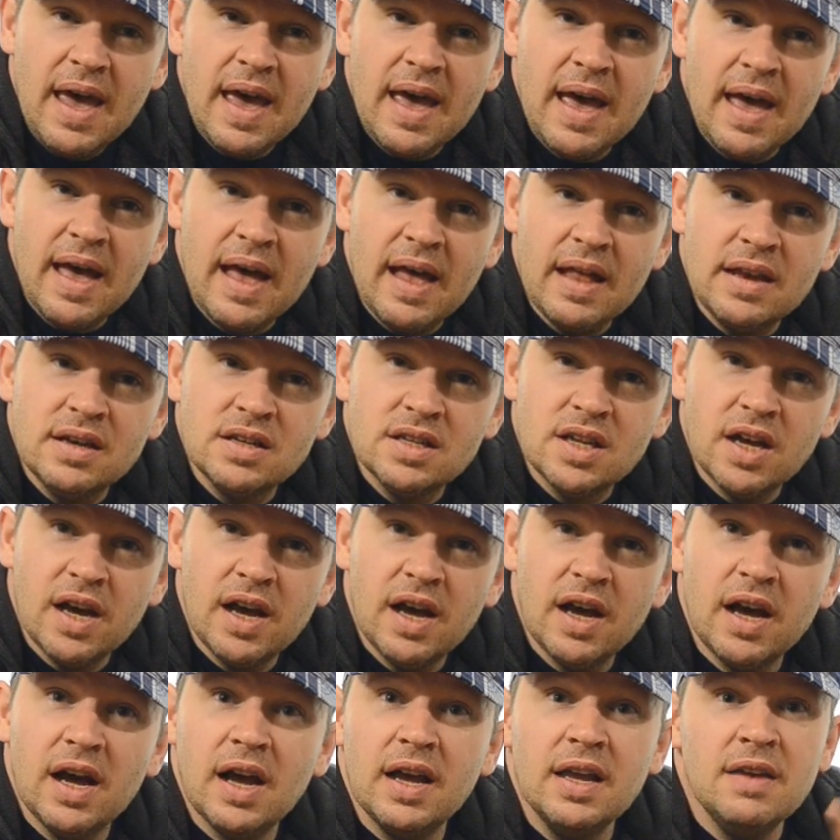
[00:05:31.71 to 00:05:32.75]
And
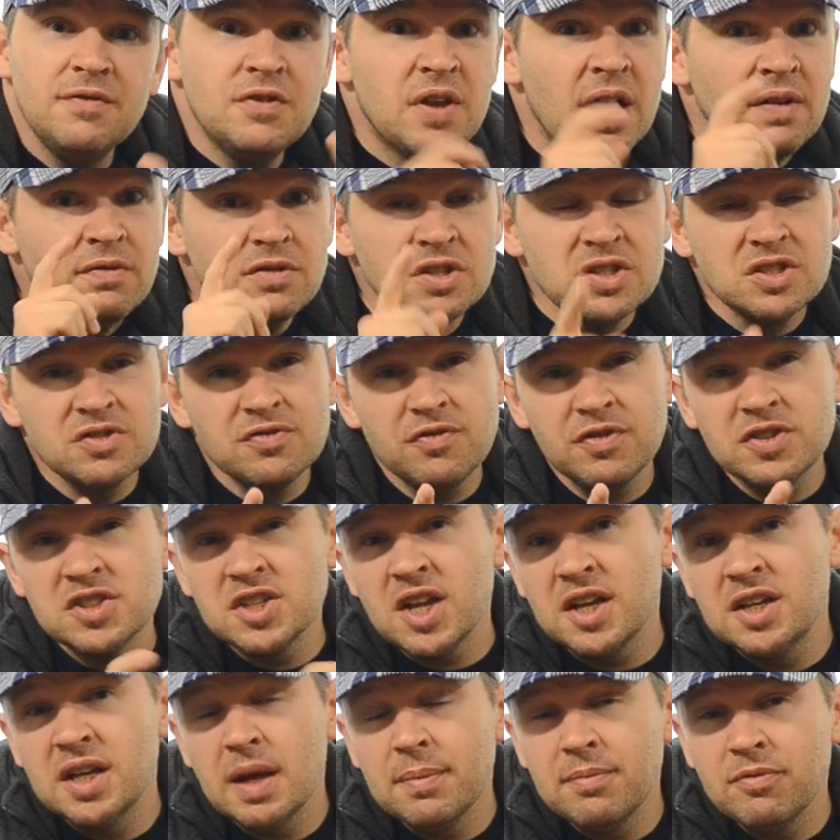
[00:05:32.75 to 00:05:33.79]
uh, if you haven't
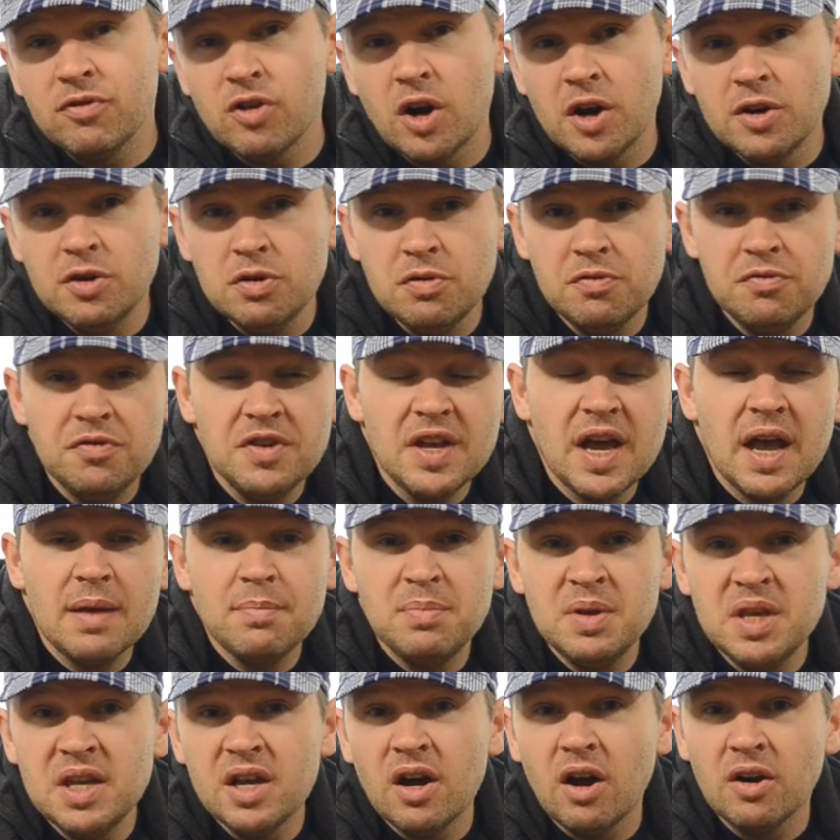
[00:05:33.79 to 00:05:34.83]
signed up for our new
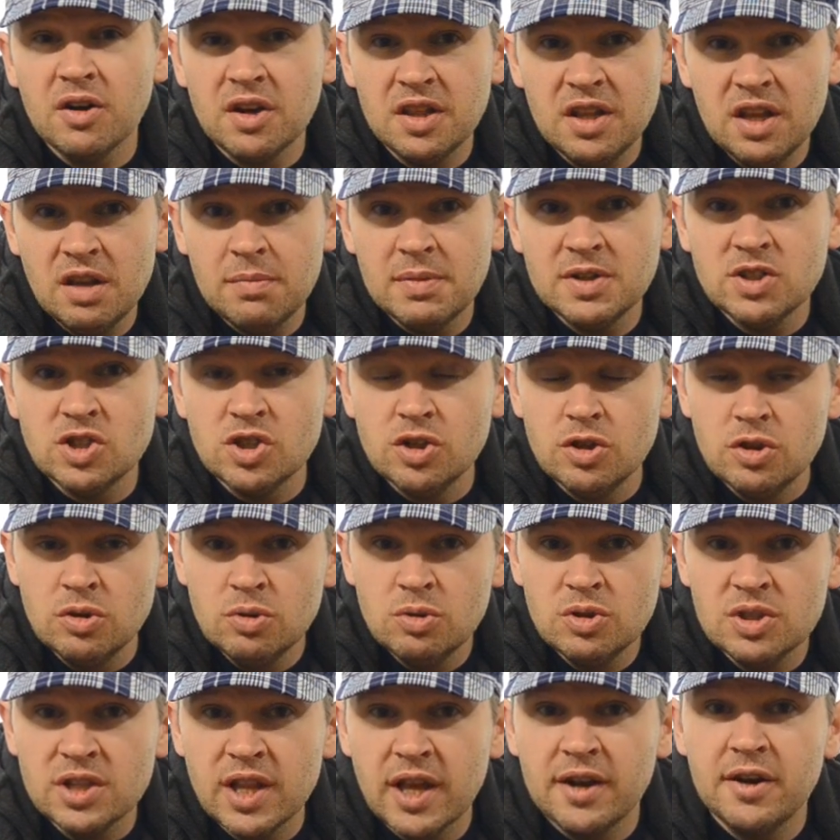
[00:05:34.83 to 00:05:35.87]
VIP Art of the Image
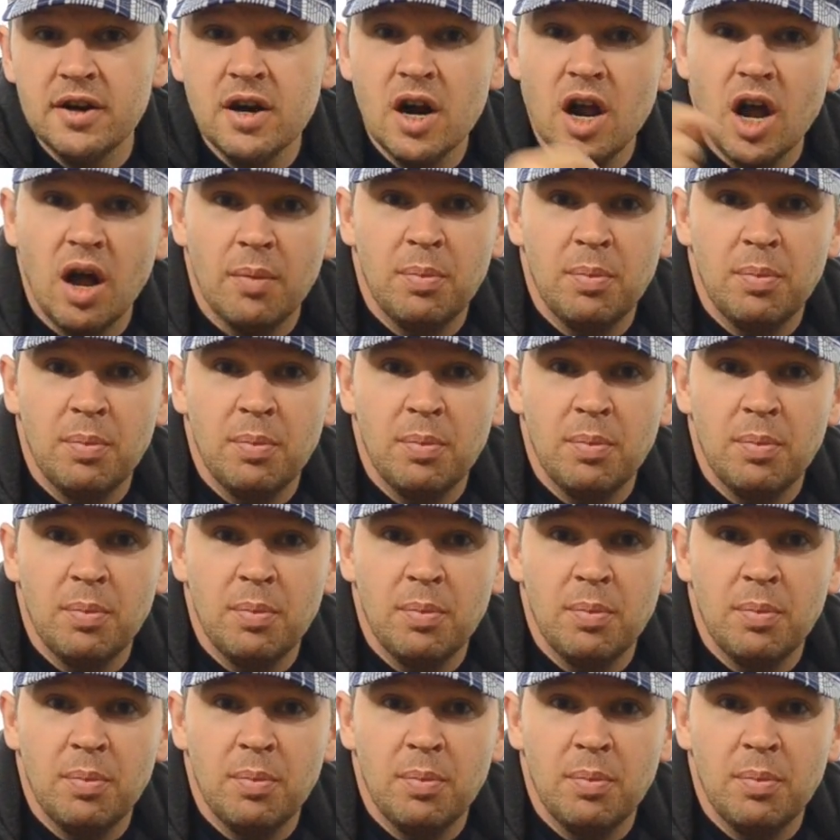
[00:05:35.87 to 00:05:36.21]
newsletter,